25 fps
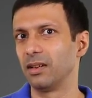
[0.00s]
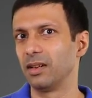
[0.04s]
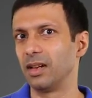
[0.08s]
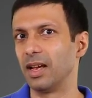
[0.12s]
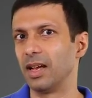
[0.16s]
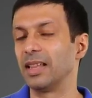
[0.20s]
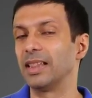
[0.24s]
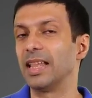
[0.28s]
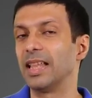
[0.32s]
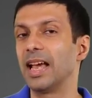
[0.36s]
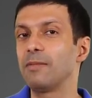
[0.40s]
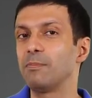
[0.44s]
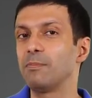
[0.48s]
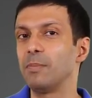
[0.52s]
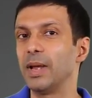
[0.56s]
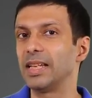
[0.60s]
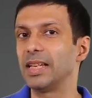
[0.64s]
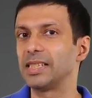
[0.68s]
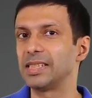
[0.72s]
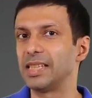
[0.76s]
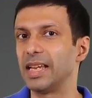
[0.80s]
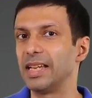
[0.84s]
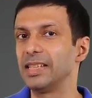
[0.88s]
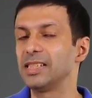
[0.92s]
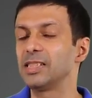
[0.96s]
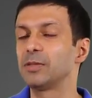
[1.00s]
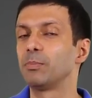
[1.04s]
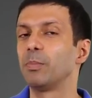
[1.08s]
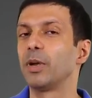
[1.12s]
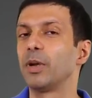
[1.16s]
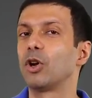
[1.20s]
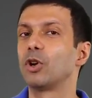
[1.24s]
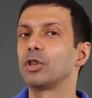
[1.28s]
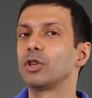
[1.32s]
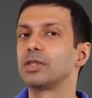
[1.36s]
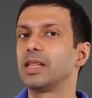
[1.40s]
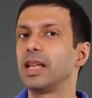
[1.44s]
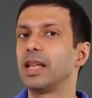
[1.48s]
And that makes sense
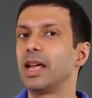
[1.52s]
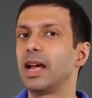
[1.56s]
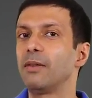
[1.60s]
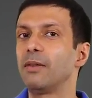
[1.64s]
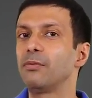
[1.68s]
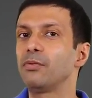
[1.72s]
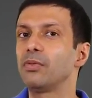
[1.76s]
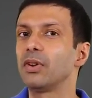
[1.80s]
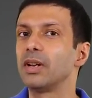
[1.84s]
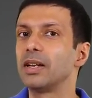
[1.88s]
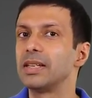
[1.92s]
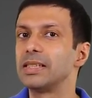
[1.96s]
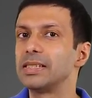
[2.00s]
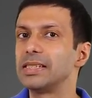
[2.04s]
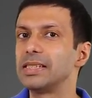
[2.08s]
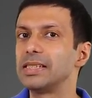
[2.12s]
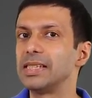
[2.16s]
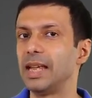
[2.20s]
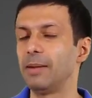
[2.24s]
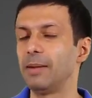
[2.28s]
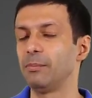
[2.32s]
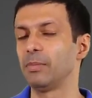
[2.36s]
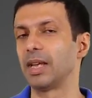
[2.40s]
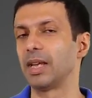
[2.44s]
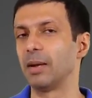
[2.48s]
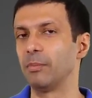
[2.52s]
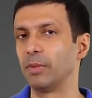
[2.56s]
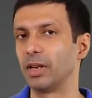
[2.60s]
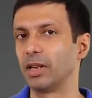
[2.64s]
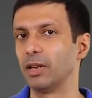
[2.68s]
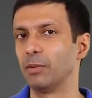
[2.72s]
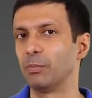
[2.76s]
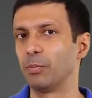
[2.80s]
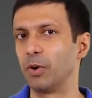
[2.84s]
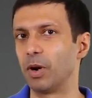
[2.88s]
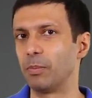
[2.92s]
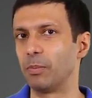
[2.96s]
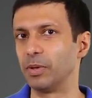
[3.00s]
because they have same chemical
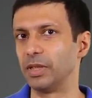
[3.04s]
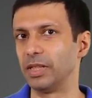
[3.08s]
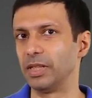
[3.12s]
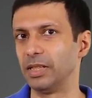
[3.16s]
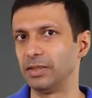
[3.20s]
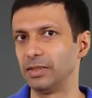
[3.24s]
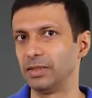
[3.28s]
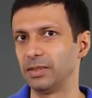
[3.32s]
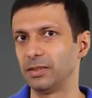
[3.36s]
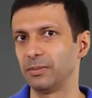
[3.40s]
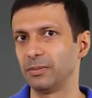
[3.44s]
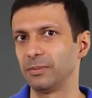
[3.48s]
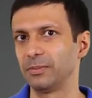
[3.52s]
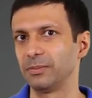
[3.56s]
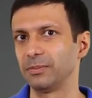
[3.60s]
properties.